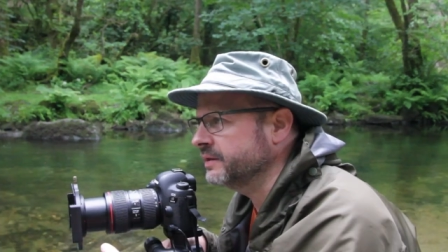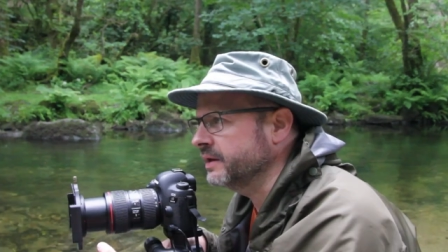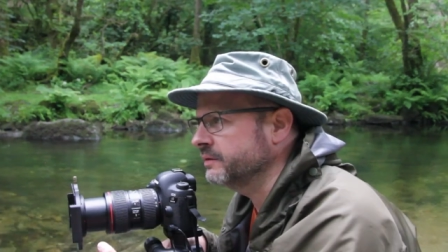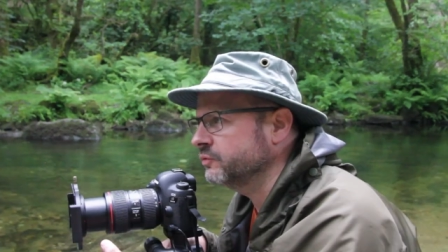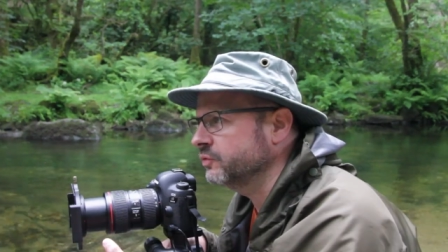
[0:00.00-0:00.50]

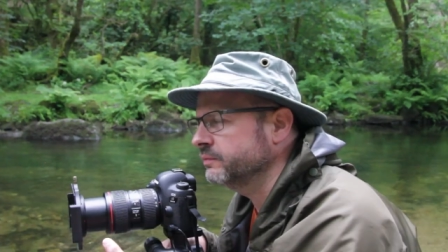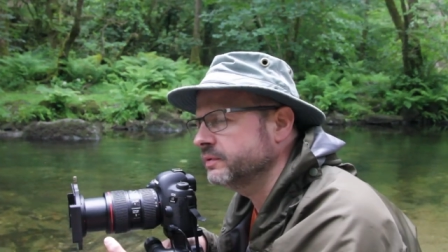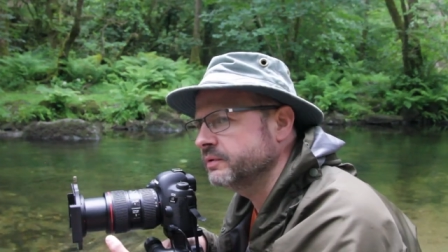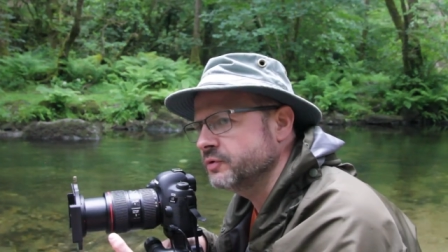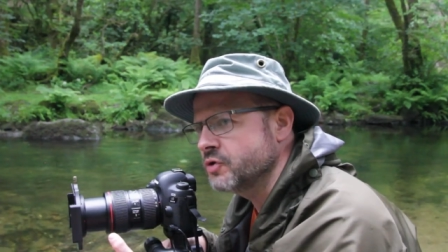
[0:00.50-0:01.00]
but
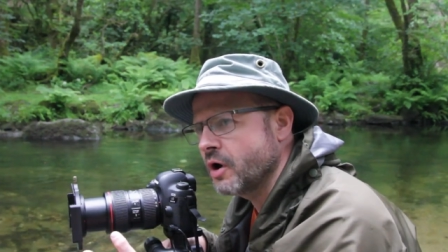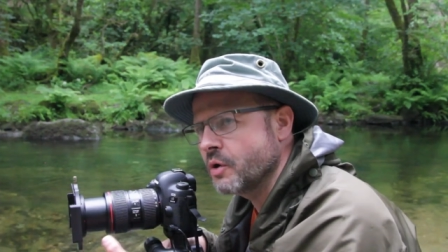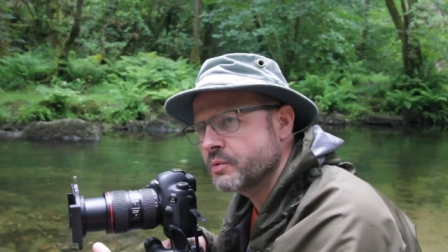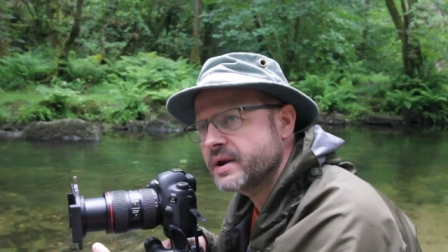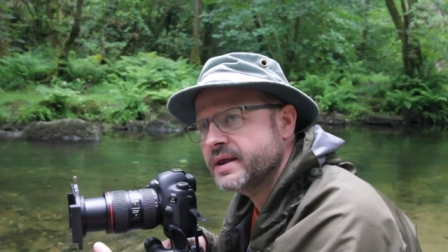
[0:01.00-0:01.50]
not
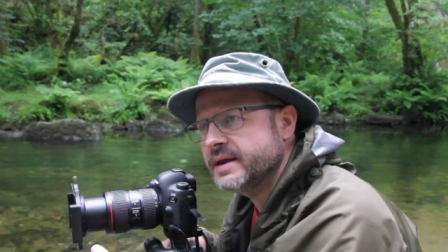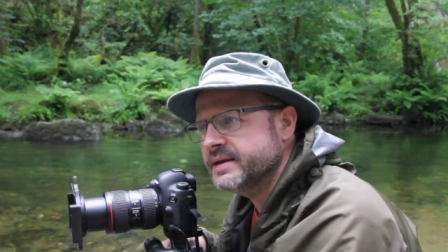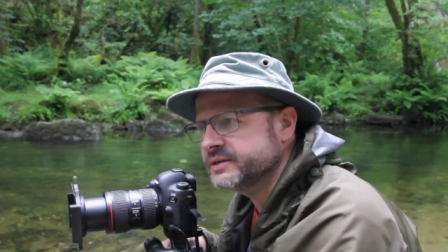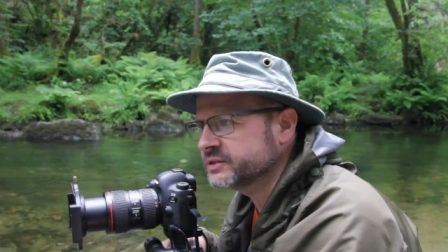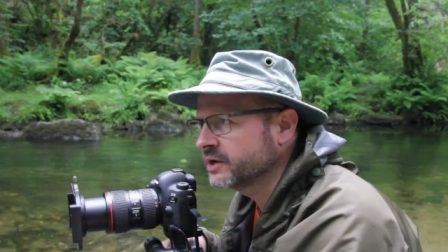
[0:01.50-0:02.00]
only
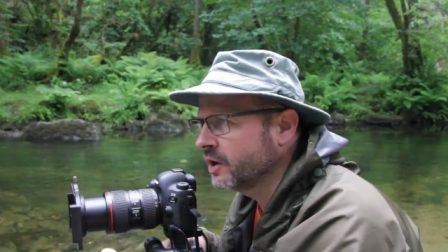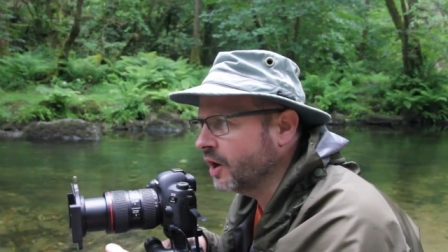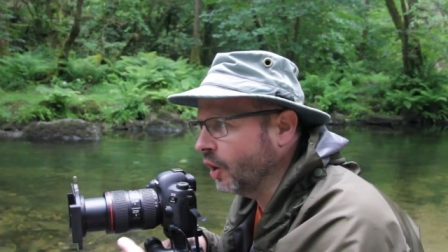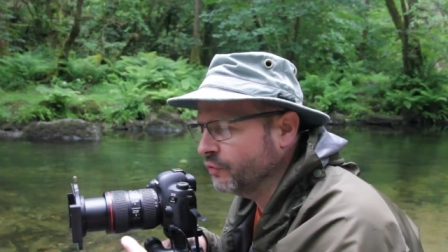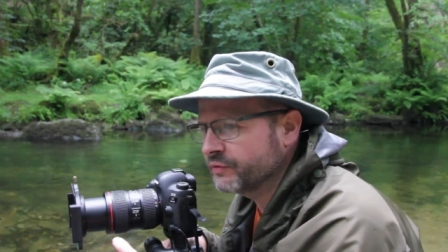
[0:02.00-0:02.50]
is
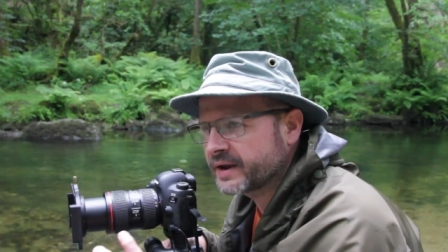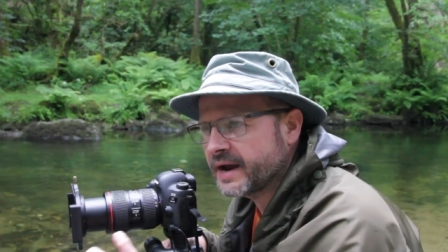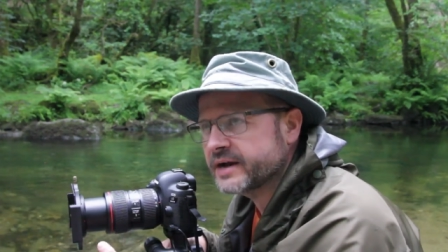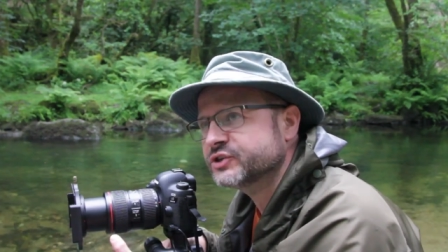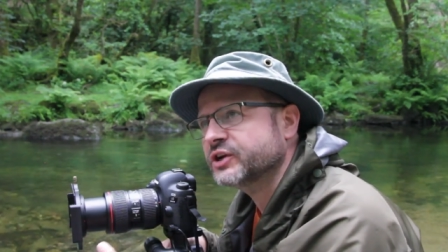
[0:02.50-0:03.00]

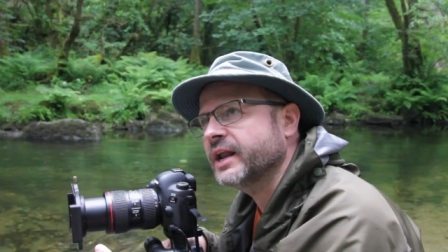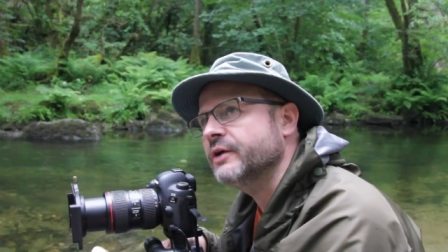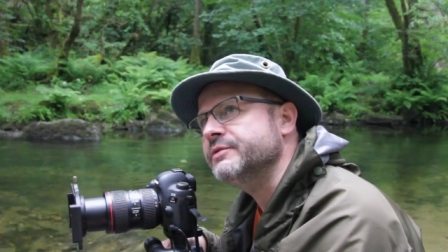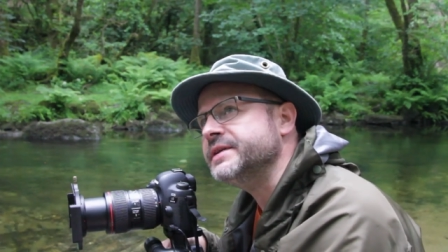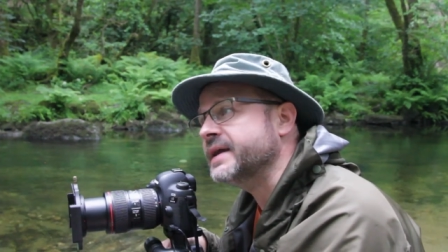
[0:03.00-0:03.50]
overcast,
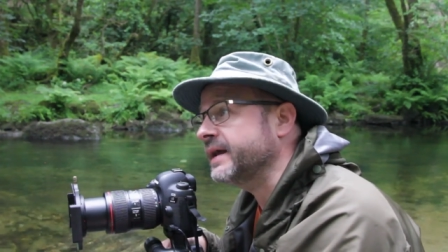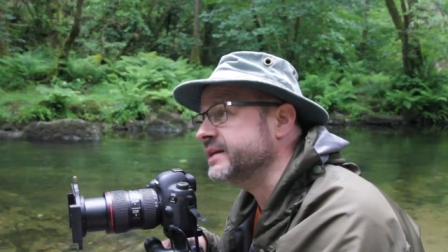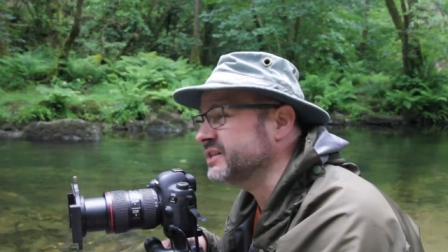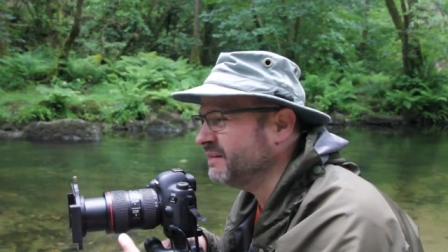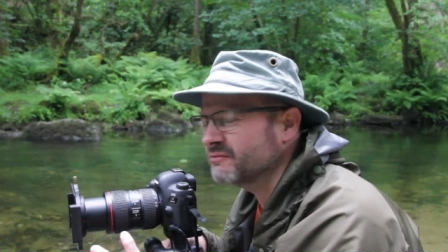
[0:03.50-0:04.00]
cloudy
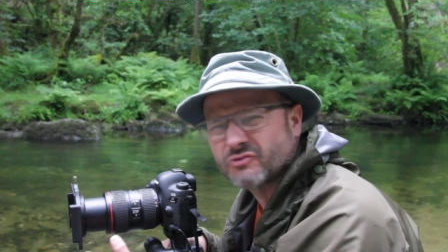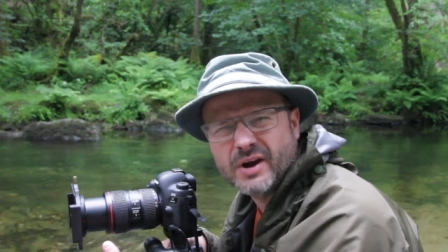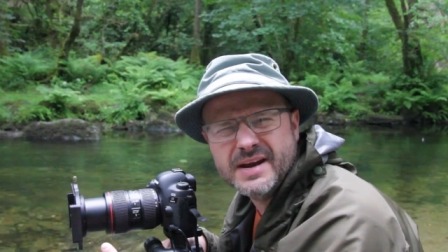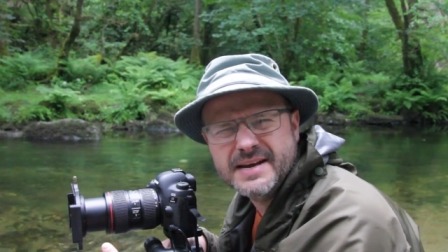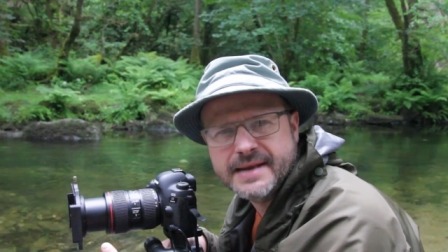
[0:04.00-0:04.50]
days, and even
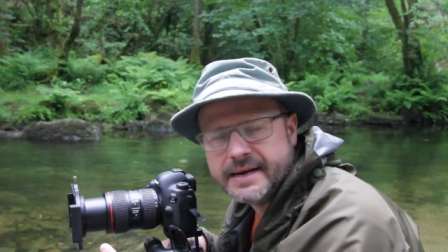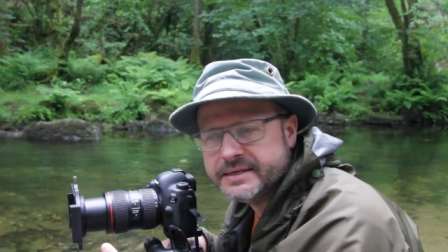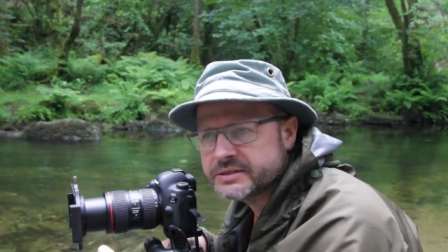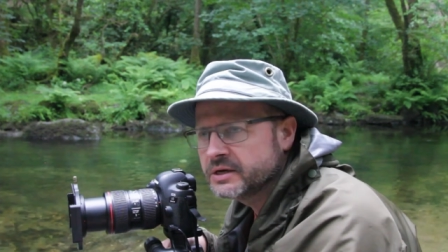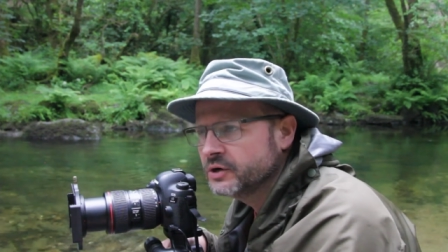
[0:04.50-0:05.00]
rainy
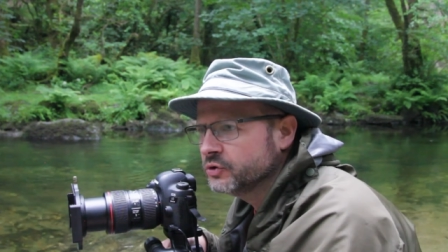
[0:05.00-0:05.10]
days